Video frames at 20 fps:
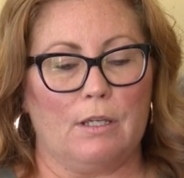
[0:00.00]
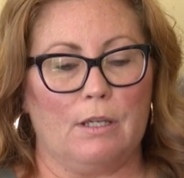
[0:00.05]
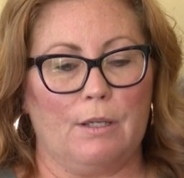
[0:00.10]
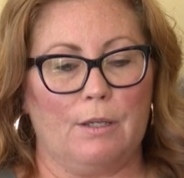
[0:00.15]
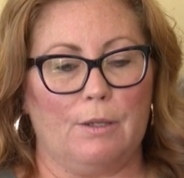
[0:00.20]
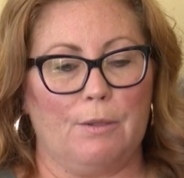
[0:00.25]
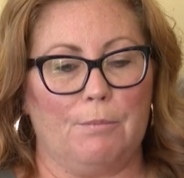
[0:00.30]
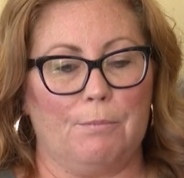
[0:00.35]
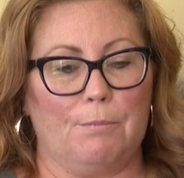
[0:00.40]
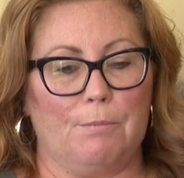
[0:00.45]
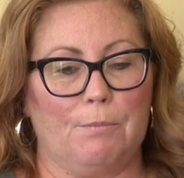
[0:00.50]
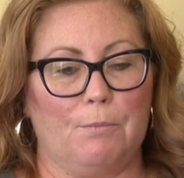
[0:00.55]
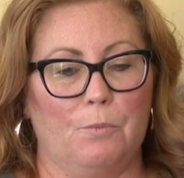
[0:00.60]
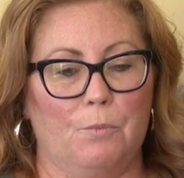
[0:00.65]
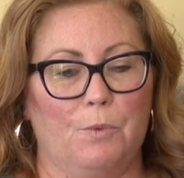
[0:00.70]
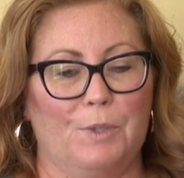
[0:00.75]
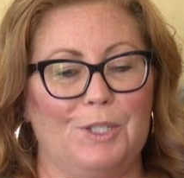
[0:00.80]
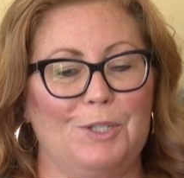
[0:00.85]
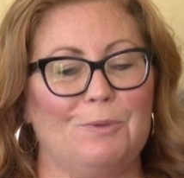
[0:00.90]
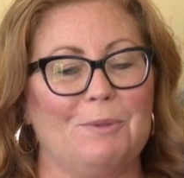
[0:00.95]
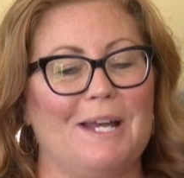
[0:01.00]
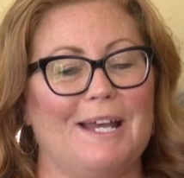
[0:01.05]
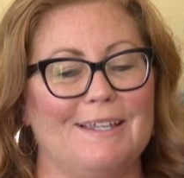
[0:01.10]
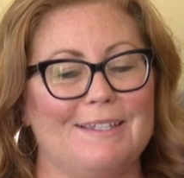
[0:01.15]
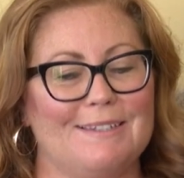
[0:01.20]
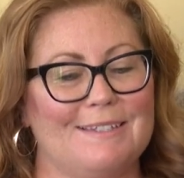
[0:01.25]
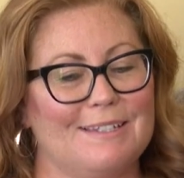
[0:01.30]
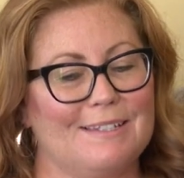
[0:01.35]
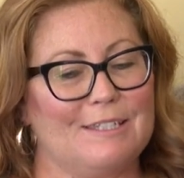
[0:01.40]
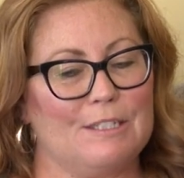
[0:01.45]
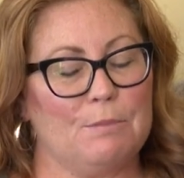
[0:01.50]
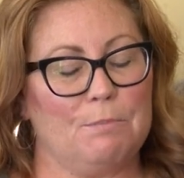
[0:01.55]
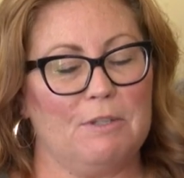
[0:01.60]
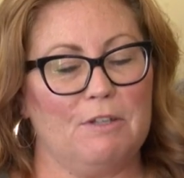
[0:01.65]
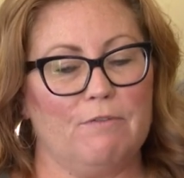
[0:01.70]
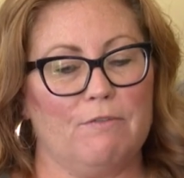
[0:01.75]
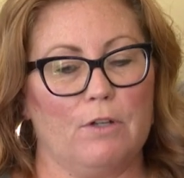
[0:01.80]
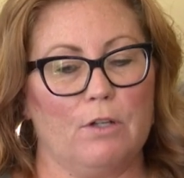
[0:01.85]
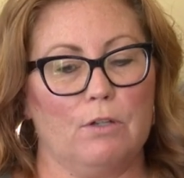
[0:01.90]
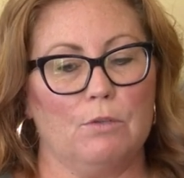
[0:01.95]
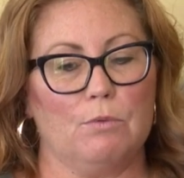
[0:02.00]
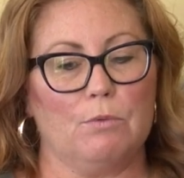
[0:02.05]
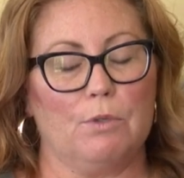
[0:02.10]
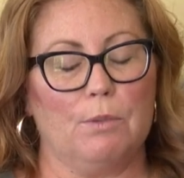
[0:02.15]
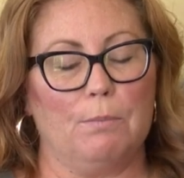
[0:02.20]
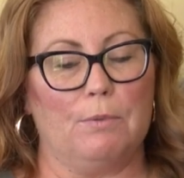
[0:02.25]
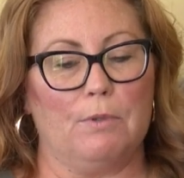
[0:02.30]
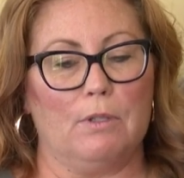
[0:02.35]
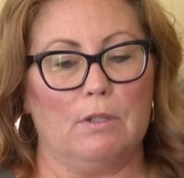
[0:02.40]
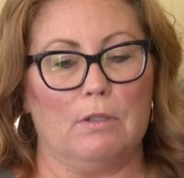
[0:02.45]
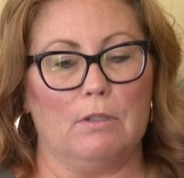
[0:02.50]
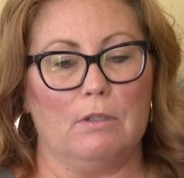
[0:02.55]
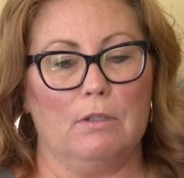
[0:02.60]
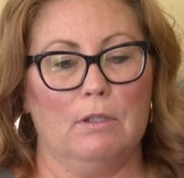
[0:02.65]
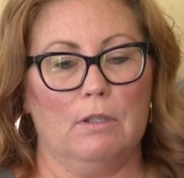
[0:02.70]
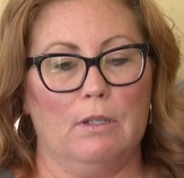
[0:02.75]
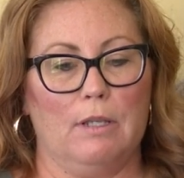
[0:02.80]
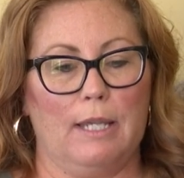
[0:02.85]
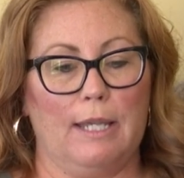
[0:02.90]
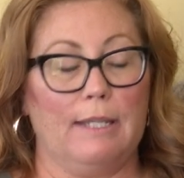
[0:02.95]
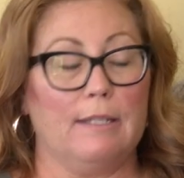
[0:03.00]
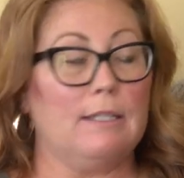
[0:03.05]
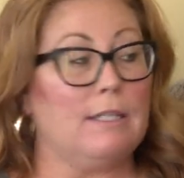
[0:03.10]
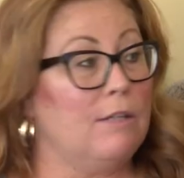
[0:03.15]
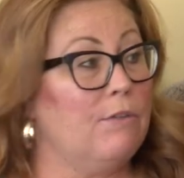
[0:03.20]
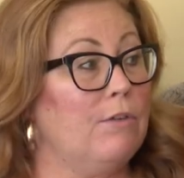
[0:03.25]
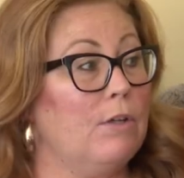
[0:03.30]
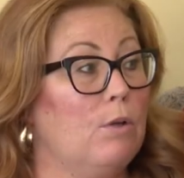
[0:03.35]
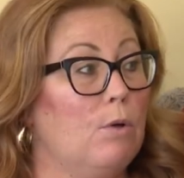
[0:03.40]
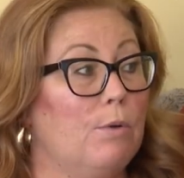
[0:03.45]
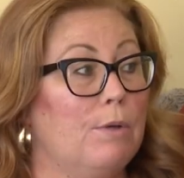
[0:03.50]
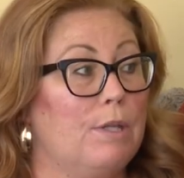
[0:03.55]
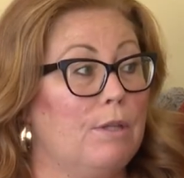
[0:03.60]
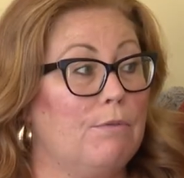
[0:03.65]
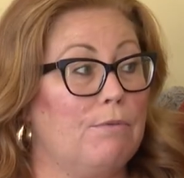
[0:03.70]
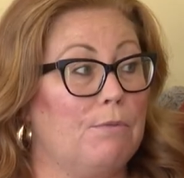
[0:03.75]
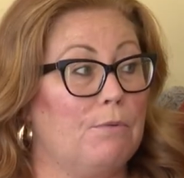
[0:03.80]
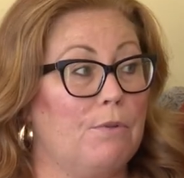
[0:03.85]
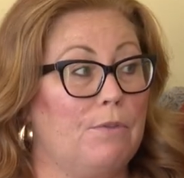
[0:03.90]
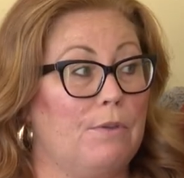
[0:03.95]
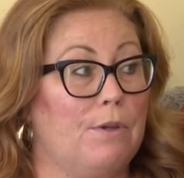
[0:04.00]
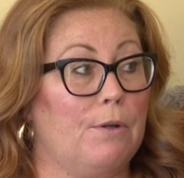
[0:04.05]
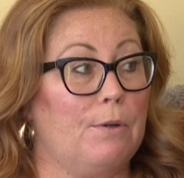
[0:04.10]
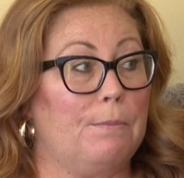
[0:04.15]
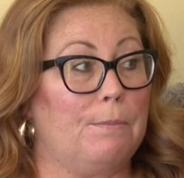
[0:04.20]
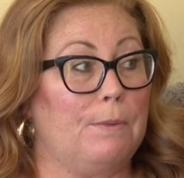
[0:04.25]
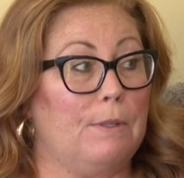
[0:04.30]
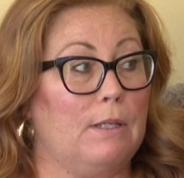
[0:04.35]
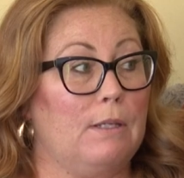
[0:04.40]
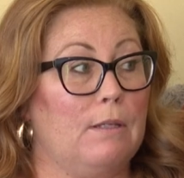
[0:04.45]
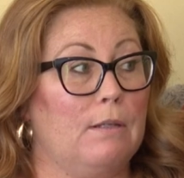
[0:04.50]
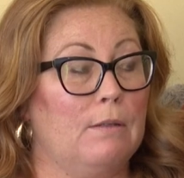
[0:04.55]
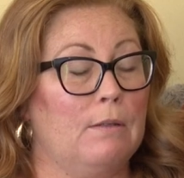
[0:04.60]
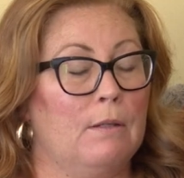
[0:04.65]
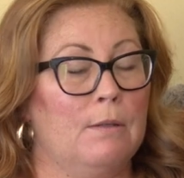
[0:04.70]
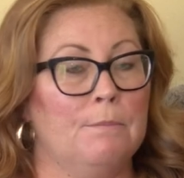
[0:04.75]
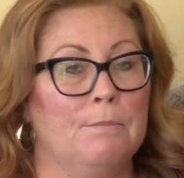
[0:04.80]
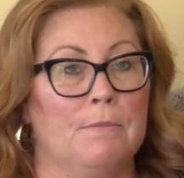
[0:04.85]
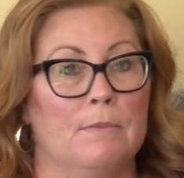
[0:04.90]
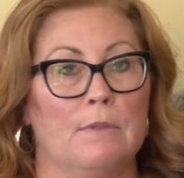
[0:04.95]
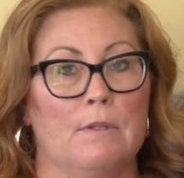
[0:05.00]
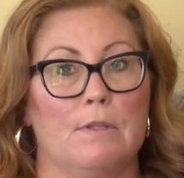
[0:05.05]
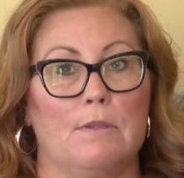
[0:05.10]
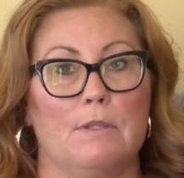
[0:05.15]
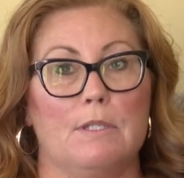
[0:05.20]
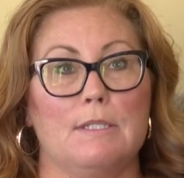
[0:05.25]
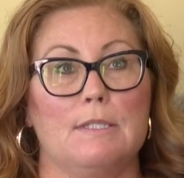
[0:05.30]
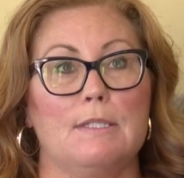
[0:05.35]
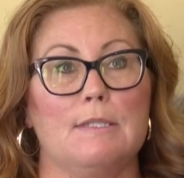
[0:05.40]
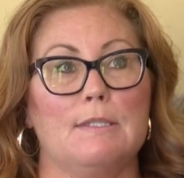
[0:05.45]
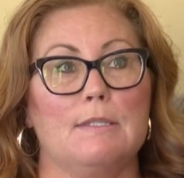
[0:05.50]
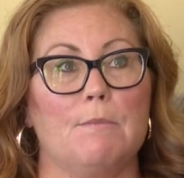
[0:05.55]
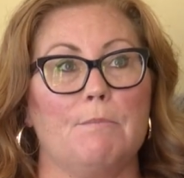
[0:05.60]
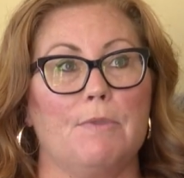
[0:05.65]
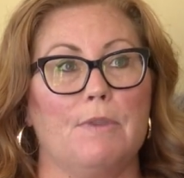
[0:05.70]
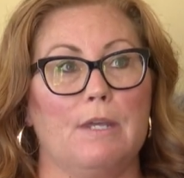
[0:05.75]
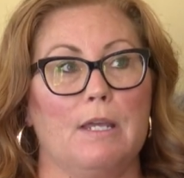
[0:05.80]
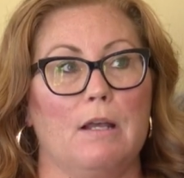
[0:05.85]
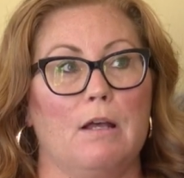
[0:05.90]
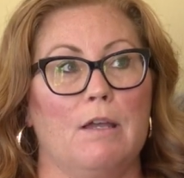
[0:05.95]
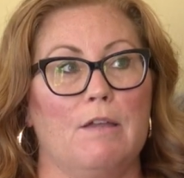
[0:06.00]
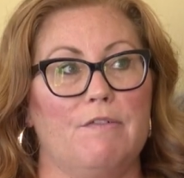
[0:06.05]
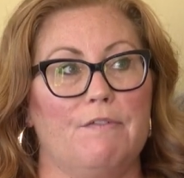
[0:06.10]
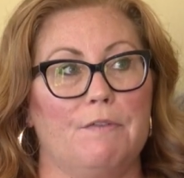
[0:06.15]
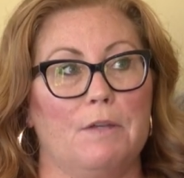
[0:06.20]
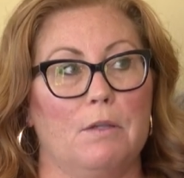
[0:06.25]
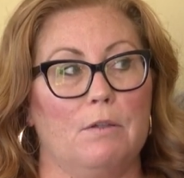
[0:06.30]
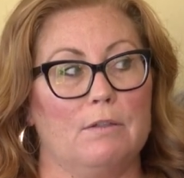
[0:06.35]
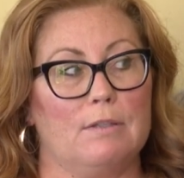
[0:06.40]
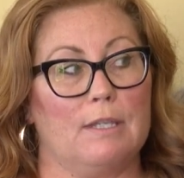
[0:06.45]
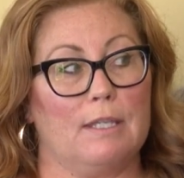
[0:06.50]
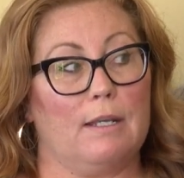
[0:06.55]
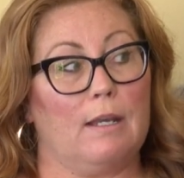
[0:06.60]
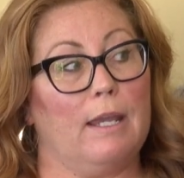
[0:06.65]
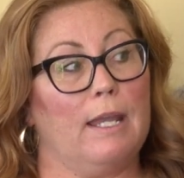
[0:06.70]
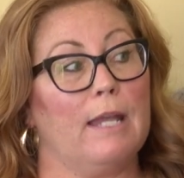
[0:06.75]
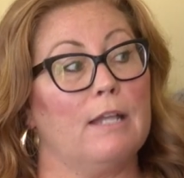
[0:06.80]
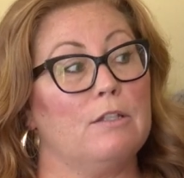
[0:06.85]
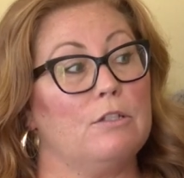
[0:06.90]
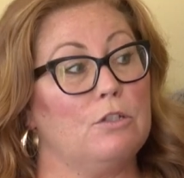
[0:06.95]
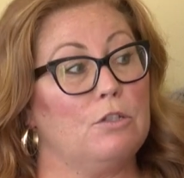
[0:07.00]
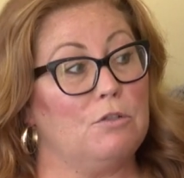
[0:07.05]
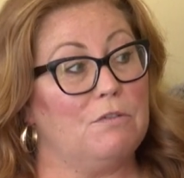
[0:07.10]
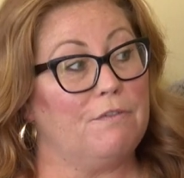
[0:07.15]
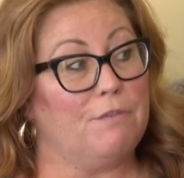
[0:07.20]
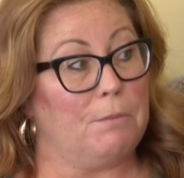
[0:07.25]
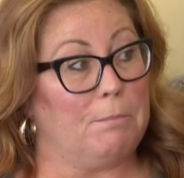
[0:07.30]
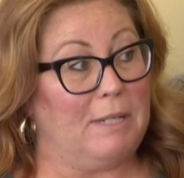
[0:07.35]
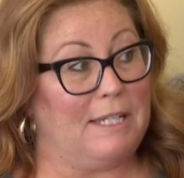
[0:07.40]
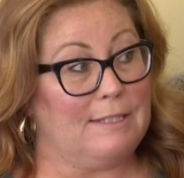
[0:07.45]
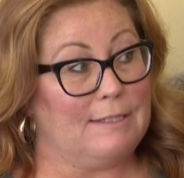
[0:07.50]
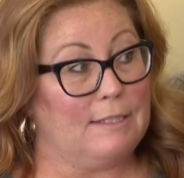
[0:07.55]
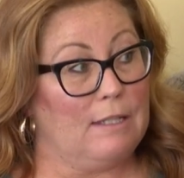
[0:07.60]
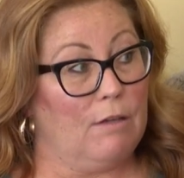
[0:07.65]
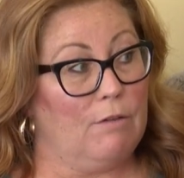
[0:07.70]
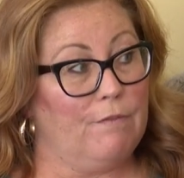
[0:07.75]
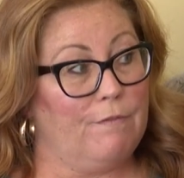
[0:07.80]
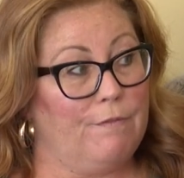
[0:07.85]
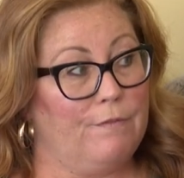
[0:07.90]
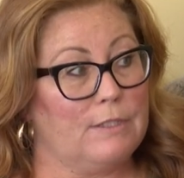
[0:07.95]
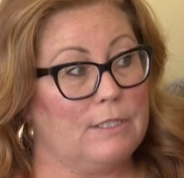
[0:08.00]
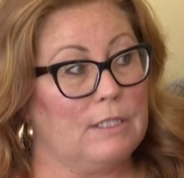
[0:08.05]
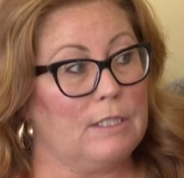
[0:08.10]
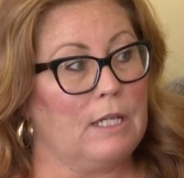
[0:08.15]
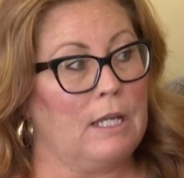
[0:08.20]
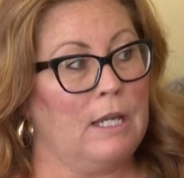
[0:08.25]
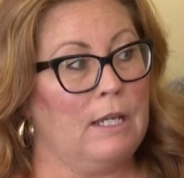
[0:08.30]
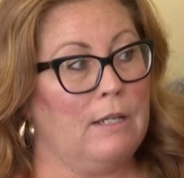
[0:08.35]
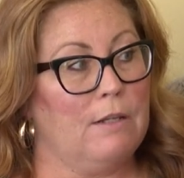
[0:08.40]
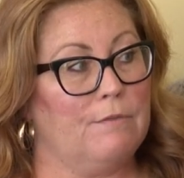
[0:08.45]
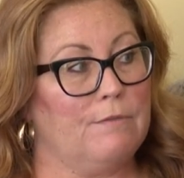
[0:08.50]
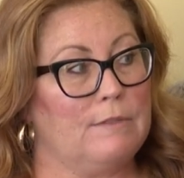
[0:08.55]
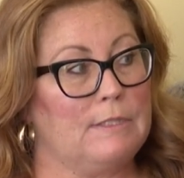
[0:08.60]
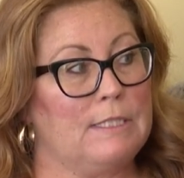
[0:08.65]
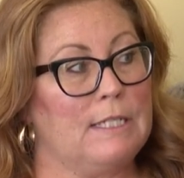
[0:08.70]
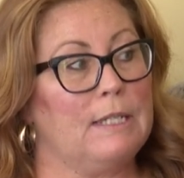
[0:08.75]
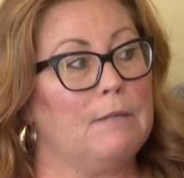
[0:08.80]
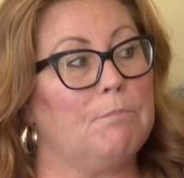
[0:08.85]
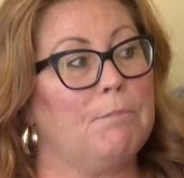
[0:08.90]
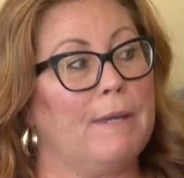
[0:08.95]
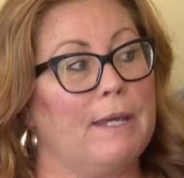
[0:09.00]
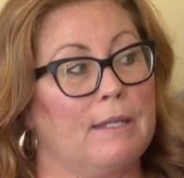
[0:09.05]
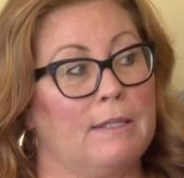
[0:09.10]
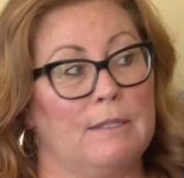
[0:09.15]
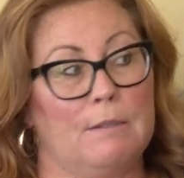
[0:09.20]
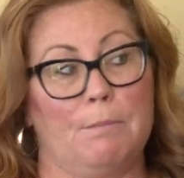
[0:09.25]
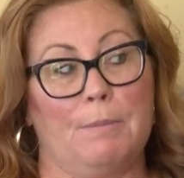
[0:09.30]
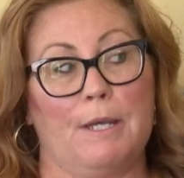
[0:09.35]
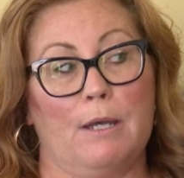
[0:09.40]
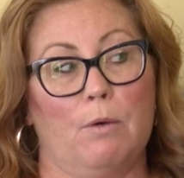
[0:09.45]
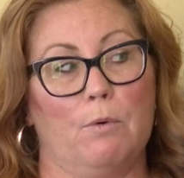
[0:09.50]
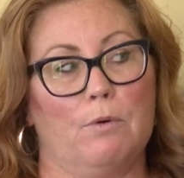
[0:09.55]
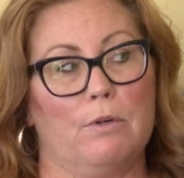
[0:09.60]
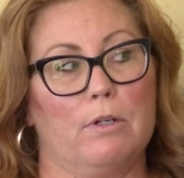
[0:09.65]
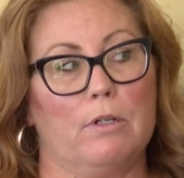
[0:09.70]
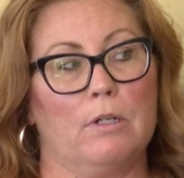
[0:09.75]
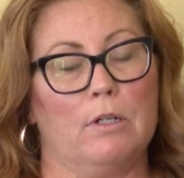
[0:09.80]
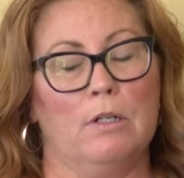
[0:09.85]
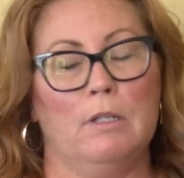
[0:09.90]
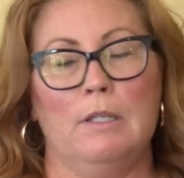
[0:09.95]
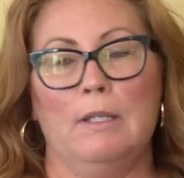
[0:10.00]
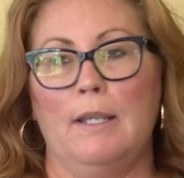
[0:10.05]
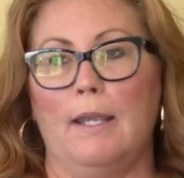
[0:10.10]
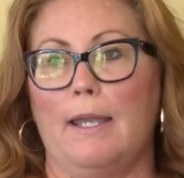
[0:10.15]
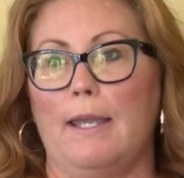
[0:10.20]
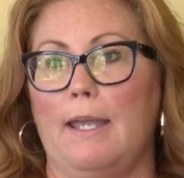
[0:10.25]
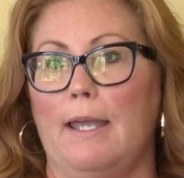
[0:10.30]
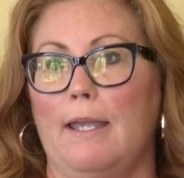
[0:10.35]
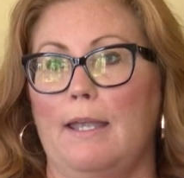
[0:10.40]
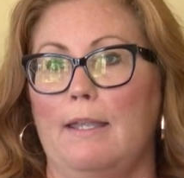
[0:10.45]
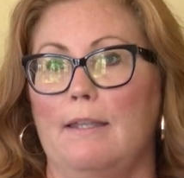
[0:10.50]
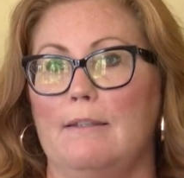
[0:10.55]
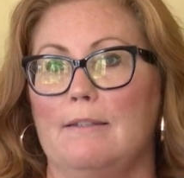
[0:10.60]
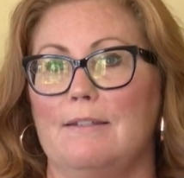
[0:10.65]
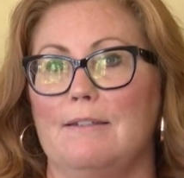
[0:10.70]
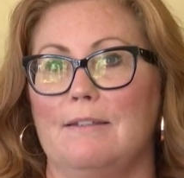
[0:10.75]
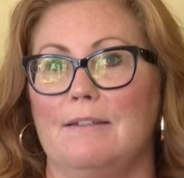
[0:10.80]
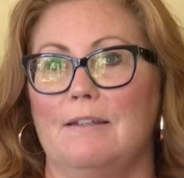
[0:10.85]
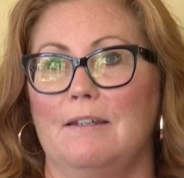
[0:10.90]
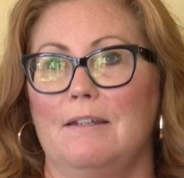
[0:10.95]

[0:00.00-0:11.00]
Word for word: um, when you asked us to be vulnerable, and even going through therapy, mm-hmm. this is something I felt that I had to do for myself to kind of take back the power. Yeah. And